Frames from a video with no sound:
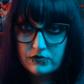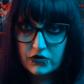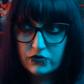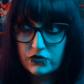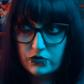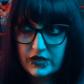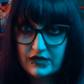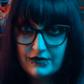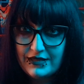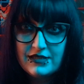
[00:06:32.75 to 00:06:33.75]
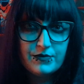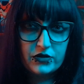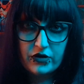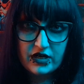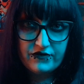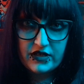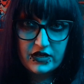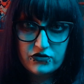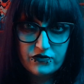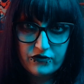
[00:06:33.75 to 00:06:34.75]
those who get intimate
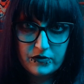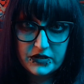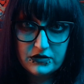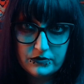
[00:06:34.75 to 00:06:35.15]
gratification from it.